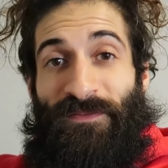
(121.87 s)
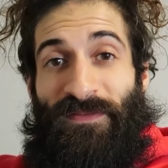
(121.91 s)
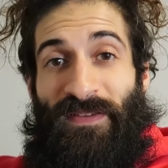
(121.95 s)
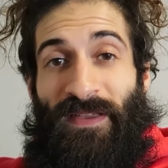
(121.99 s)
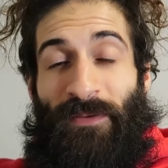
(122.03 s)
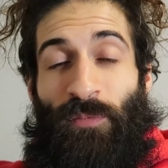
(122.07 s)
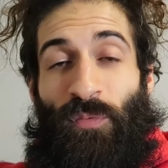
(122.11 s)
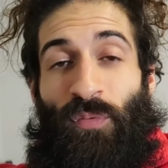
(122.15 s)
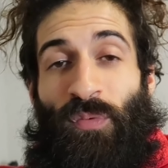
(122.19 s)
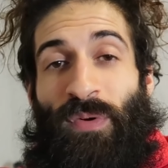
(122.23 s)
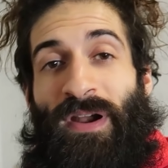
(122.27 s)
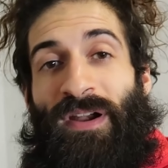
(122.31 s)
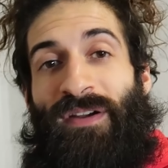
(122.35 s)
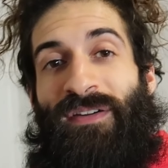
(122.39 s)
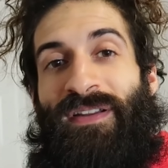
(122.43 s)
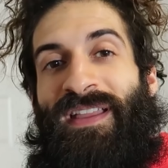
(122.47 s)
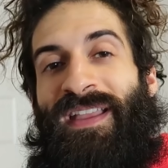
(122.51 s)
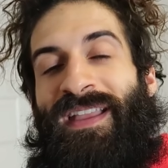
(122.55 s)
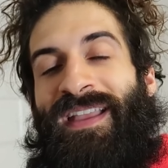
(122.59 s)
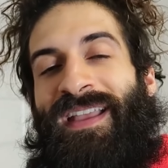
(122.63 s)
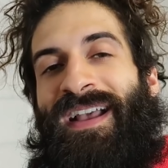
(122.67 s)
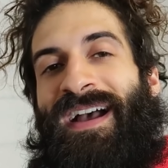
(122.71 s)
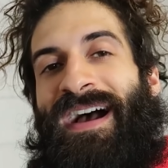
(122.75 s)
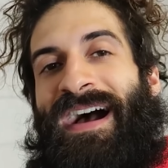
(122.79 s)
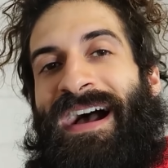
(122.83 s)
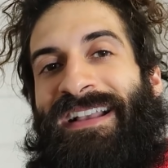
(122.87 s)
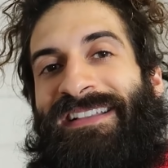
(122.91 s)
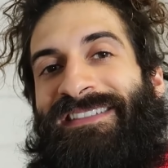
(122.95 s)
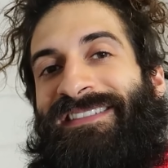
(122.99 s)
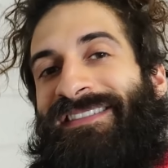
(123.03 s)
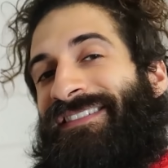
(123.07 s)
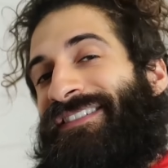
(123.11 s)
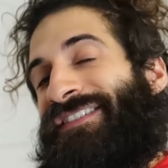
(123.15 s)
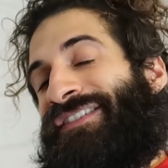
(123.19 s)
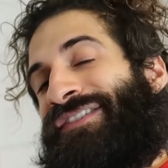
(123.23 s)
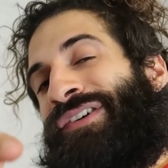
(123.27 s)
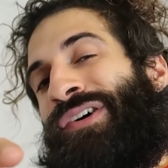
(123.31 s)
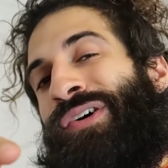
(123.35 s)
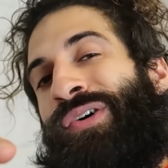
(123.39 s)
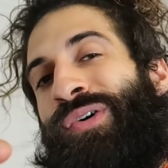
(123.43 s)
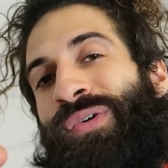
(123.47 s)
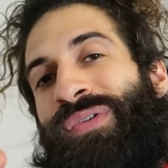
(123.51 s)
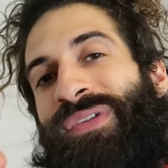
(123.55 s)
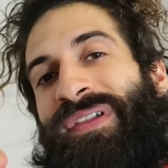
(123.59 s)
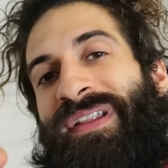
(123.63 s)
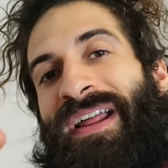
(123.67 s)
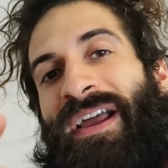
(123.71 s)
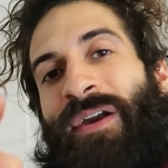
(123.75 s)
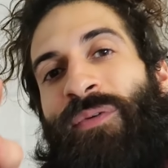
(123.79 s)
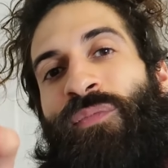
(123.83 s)
of February, I set a
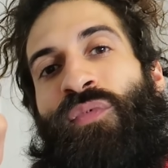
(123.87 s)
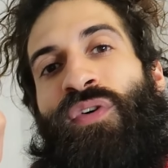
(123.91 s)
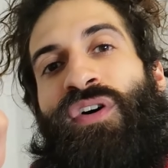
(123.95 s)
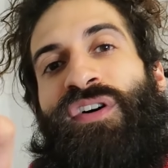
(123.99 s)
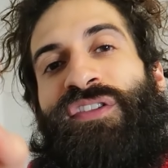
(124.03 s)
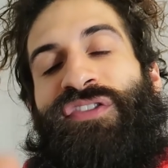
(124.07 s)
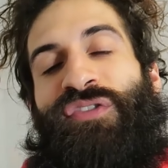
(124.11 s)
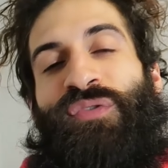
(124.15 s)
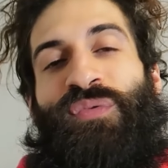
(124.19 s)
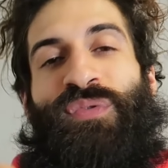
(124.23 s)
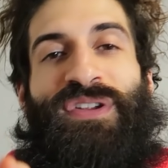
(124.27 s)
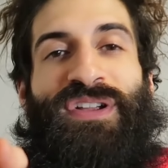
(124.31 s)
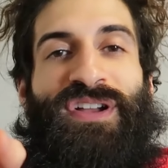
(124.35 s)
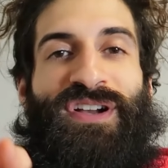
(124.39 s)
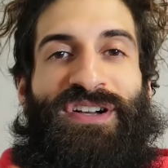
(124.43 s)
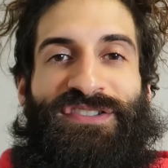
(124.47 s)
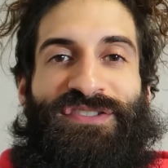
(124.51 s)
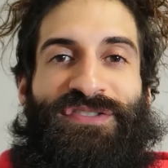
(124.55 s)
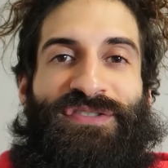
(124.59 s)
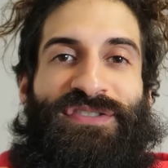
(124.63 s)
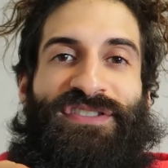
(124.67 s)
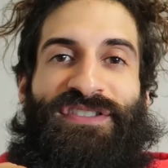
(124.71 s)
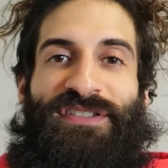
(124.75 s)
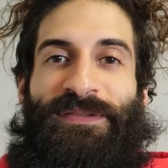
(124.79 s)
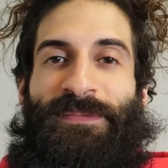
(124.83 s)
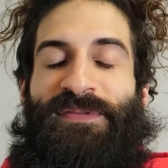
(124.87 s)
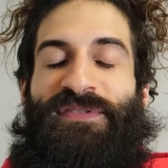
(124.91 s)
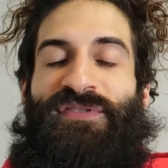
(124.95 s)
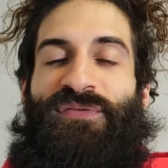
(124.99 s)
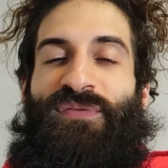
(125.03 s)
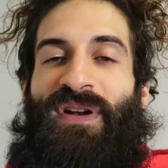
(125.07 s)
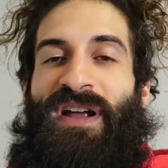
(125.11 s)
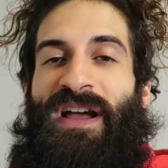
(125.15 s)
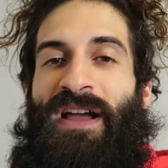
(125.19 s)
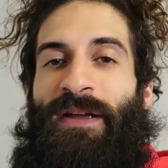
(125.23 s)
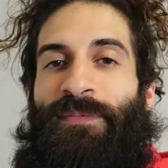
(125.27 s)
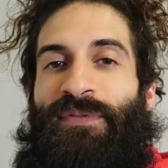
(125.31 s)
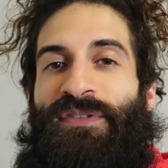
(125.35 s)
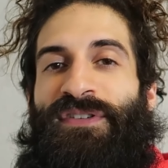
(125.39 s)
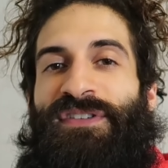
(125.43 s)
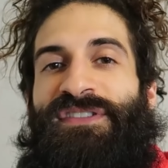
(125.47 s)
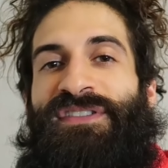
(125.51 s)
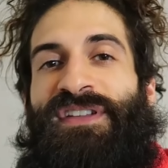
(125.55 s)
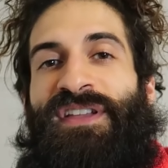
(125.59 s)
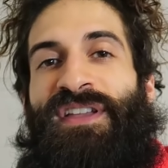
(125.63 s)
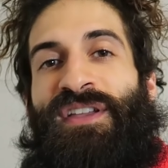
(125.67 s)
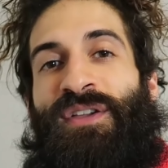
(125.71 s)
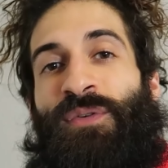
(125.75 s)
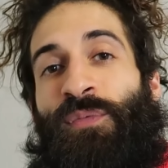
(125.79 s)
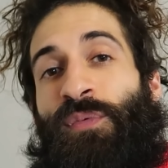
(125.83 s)
goal that I want 300
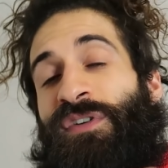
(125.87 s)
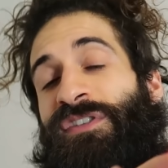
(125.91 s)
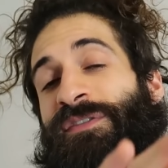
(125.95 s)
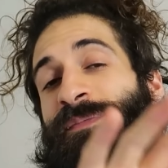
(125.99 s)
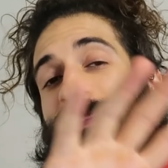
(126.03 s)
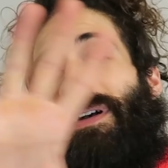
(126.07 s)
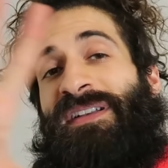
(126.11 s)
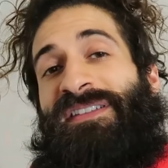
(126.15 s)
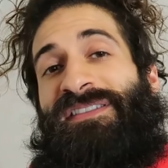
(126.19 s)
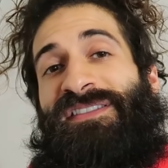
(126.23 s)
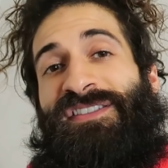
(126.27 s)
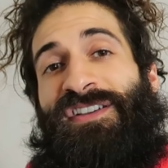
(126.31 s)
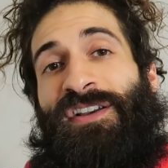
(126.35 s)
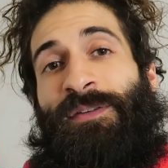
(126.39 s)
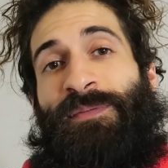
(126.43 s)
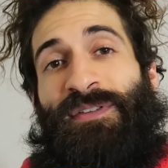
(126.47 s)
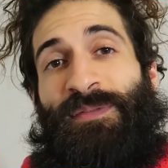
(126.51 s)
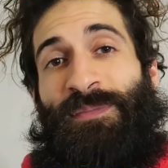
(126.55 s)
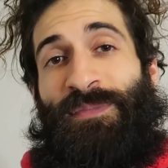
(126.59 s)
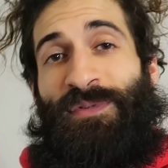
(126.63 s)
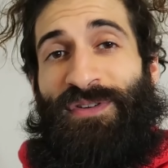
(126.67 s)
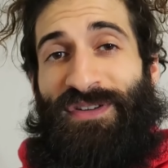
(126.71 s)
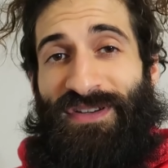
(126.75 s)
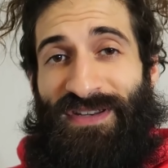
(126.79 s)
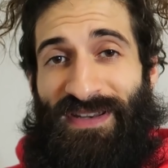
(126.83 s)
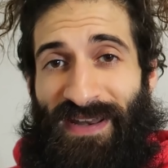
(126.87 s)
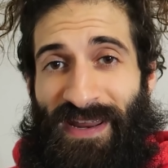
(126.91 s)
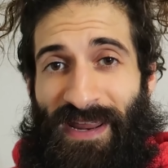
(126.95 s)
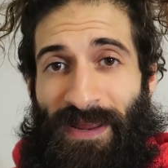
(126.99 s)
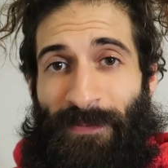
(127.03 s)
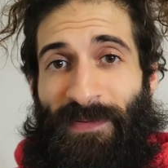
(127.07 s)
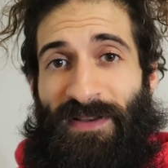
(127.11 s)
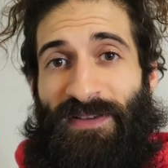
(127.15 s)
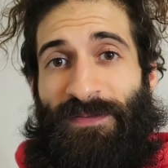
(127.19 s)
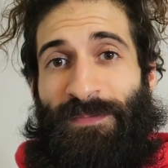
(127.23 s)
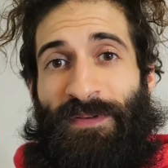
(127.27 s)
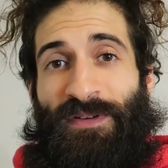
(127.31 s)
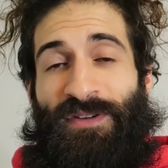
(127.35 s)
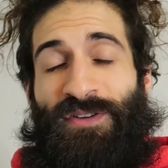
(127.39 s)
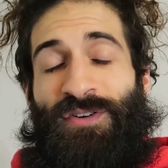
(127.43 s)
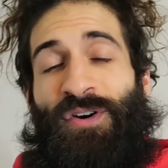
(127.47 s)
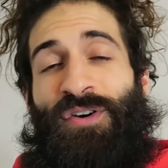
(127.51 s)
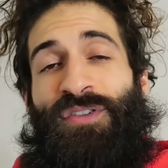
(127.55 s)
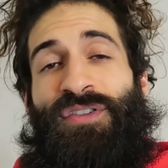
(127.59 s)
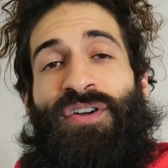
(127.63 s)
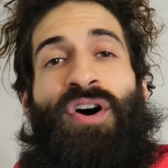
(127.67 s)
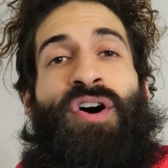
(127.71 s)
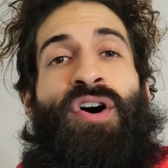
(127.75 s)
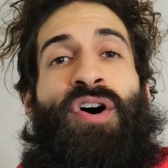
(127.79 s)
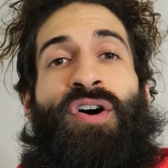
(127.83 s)
subscribers, which my sub community name has been
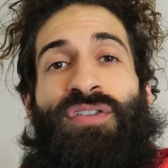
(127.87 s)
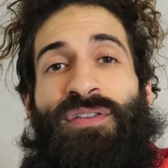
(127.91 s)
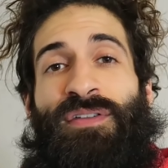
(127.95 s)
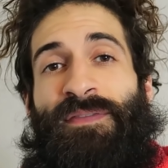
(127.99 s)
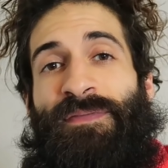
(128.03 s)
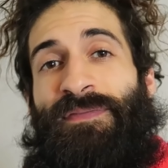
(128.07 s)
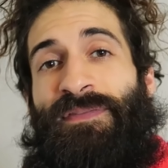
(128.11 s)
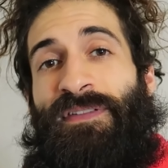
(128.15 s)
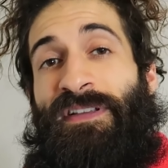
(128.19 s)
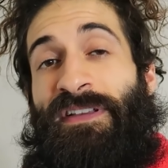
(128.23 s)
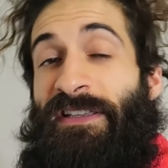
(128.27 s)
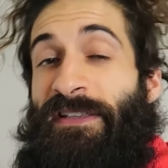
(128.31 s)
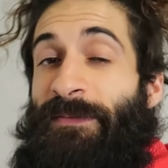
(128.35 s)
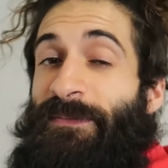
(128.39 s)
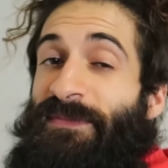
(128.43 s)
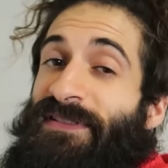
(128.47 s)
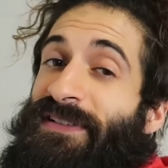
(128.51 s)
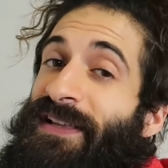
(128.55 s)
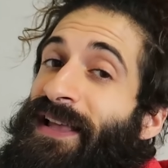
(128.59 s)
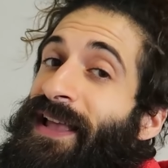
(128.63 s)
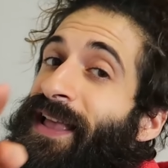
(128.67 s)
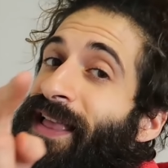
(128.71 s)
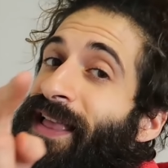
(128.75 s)
called the Hall of Flames.